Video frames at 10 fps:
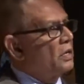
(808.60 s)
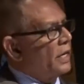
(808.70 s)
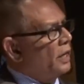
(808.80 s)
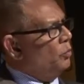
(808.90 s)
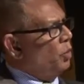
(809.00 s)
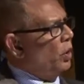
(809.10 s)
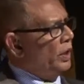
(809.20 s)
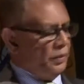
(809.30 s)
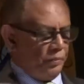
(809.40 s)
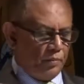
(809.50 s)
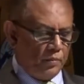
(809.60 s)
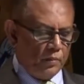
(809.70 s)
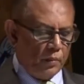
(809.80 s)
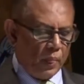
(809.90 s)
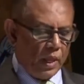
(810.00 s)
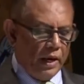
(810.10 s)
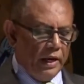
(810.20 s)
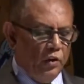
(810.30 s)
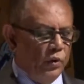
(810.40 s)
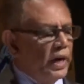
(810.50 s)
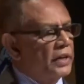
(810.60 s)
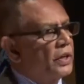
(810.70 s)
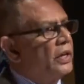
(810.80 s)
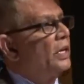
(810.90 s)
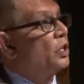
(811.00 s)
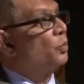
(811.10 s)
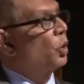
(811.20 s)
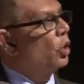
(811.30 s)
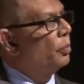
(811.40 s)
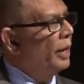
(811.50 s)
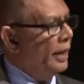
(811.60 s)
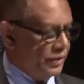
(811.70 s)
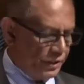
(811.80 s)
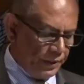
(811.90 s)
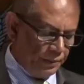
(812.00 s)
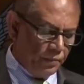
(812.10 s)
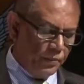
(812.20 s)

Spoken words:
Second point, education is broad-based.